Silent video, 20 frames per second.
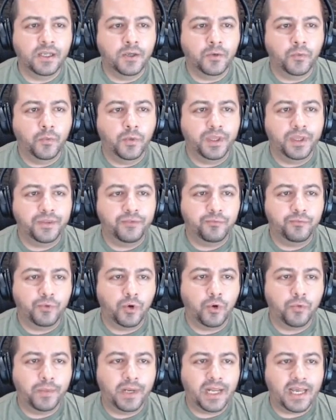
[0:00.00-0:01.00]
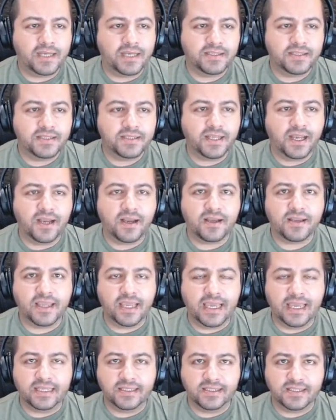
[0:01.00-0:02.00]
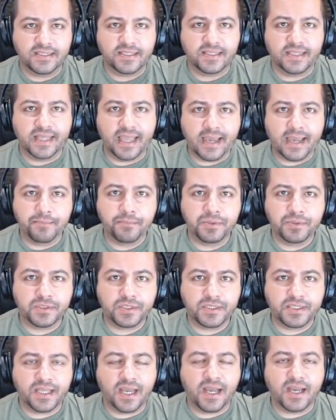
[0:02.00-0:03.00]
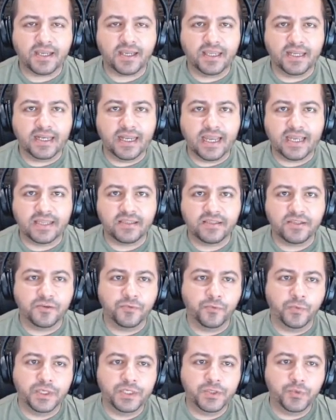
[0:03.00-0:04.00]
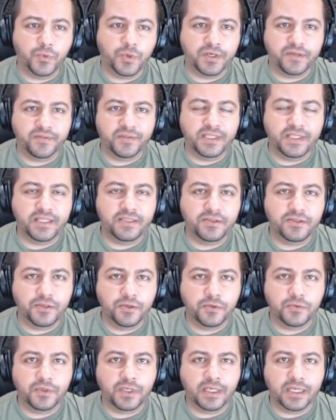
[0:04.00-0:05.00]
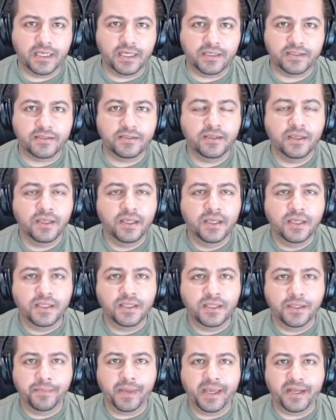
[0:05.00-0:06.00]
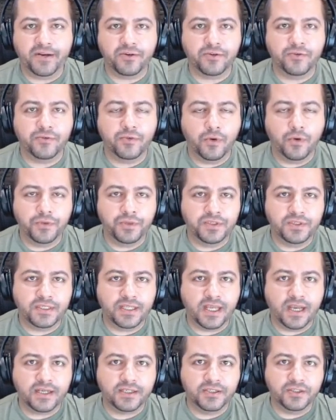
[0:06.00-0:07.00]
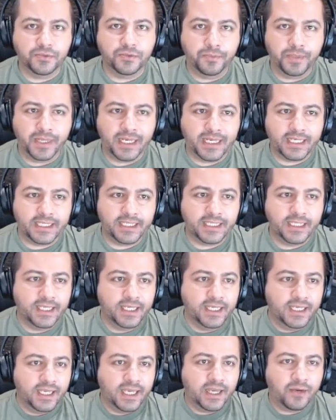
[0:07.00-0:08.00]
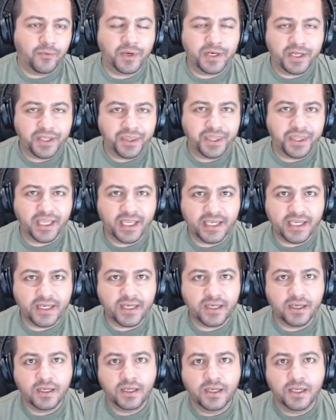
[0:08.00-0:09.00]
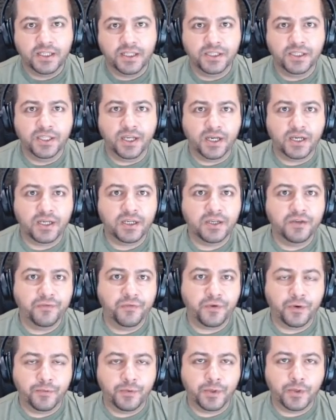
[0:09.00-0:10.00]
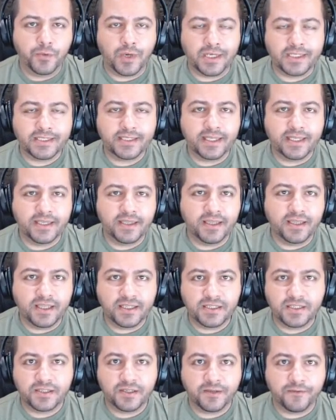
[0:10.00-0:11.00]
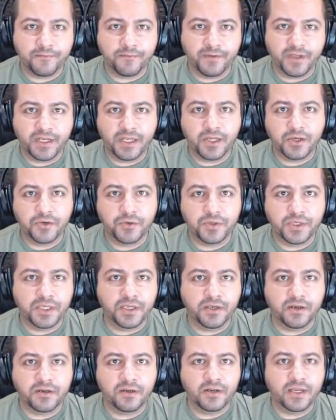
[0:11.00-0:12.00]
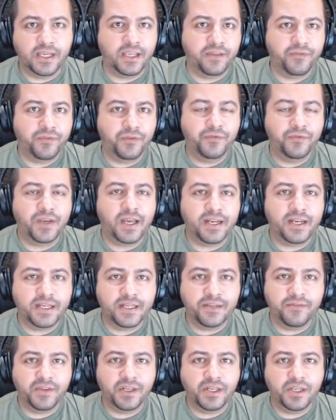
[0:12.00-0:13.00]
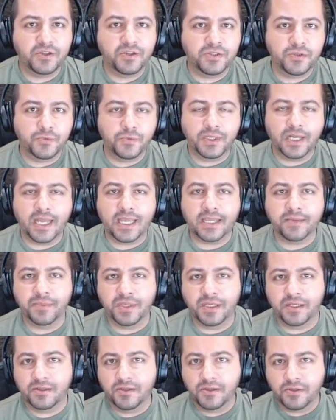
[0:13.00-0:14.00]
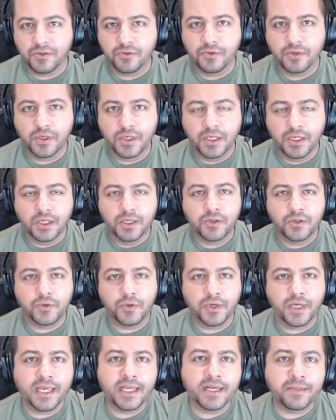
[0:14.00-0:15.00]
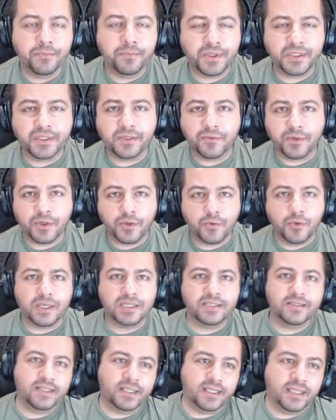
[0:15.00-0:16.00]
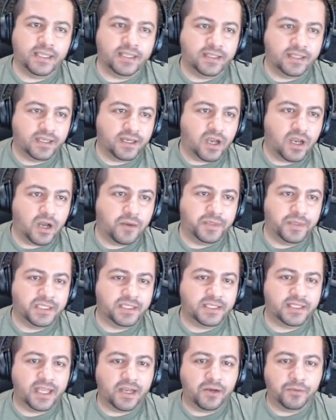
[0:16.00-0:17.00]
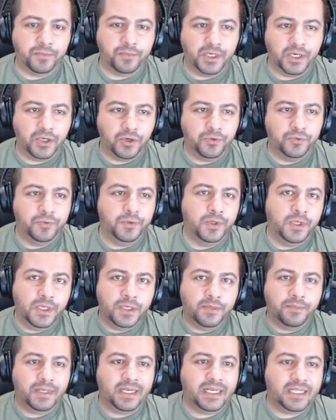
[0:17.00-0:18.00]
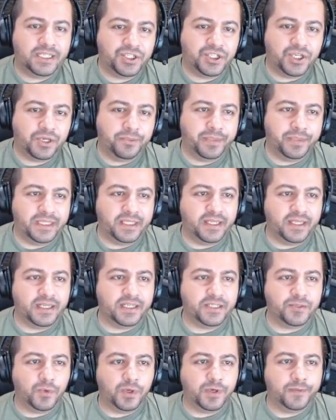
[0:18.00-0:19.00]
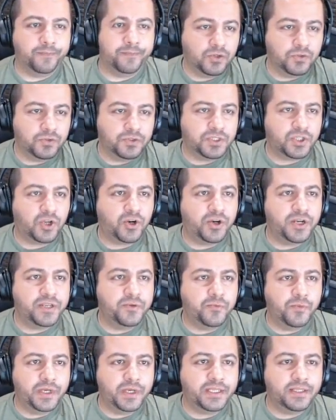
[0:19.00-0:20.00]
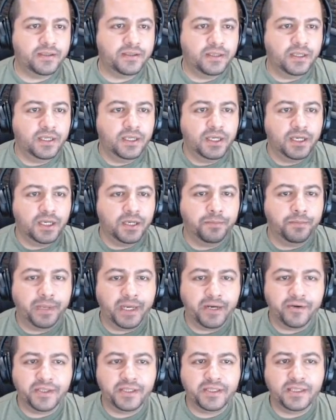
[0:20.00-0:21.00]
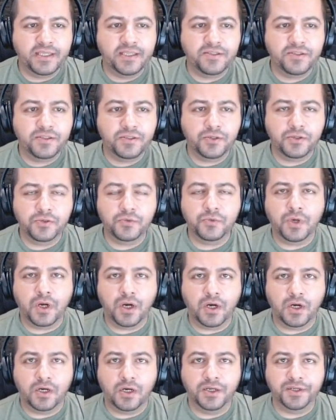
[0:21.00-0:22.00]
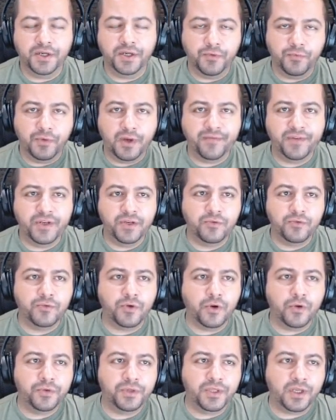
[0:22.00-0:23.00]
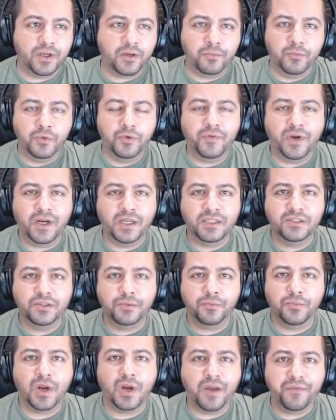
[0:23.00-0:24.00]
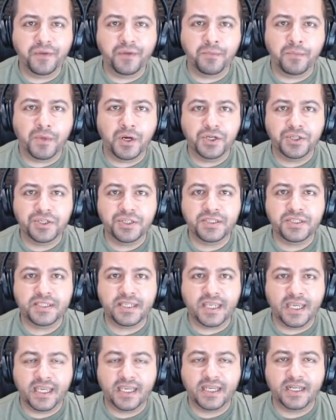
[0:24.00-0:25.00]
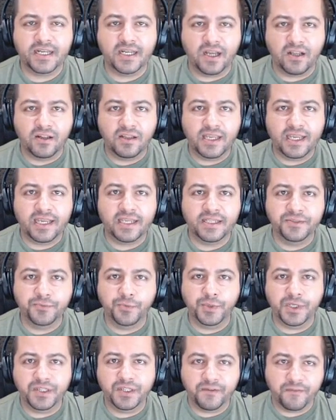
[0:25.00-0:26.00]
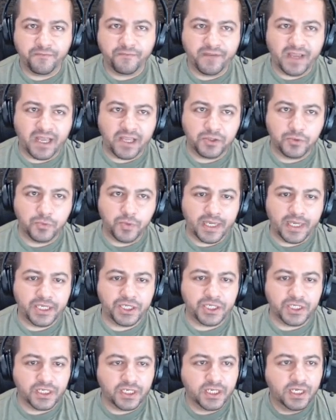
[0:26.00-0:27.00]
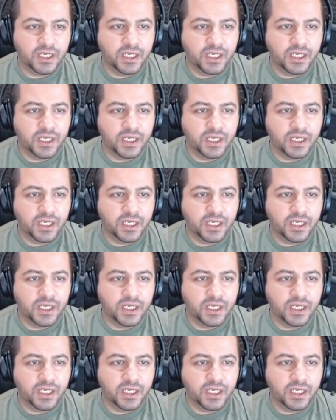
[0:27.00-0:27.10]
with Roblox stock and Snap stock and answer which one of these two is the better growth stock to buy. I want to thank Doug for requesting this video here. If you've got any videos you would like me to do, go ahead and put the request in the comments down below. But let's jump into this one. So starting with comparing these two on revenue growth, I'll move on to profit margins and I'll end with valuation.